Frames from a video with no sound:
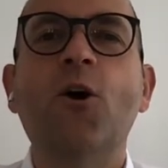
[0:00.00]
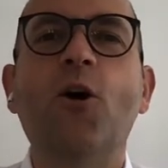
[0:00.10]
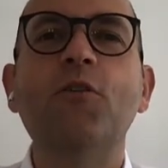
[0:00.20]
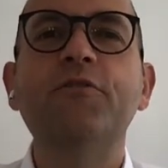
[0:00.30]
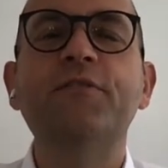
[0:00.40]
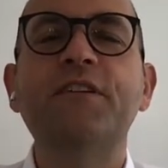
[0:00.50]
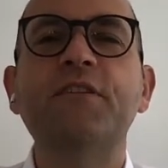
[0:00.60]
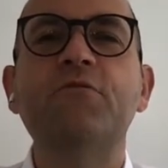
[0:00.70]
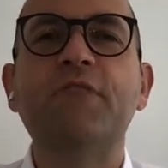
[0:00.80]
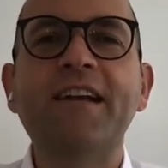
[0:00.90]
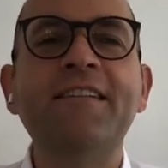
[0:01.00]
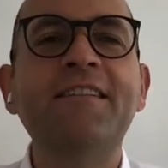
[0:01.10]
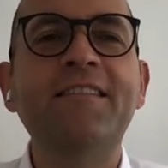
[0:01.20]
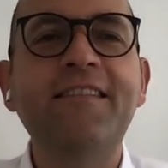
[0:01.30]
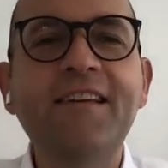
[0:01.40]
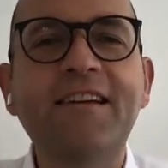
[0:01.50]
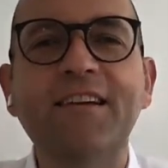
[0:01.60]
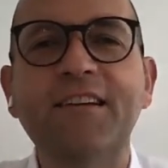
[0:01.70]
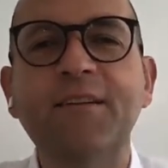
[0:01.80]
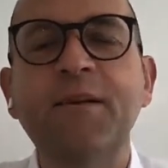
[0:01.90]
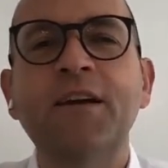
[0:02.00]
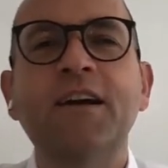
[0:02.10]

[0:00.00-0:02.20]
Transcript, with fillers: of the rent seeker,